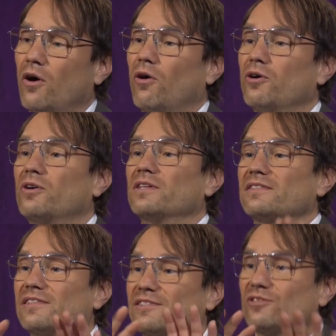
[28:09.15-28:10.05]
or you can
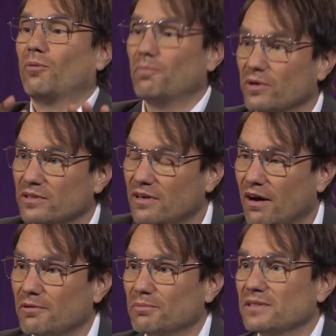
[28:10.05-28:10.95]
stop what the
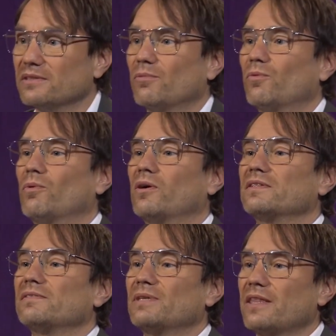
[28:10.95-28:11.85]
government
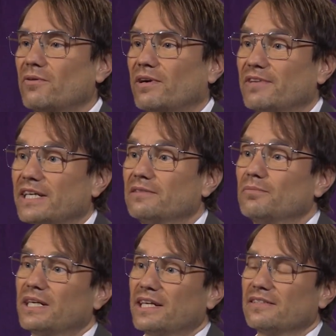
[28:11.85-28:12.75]
wants with a
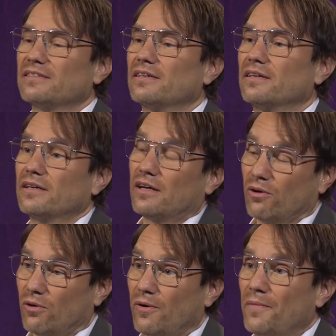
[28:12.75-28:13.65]
referendum against a
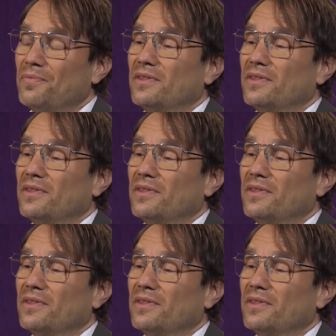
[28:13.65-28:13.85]
law.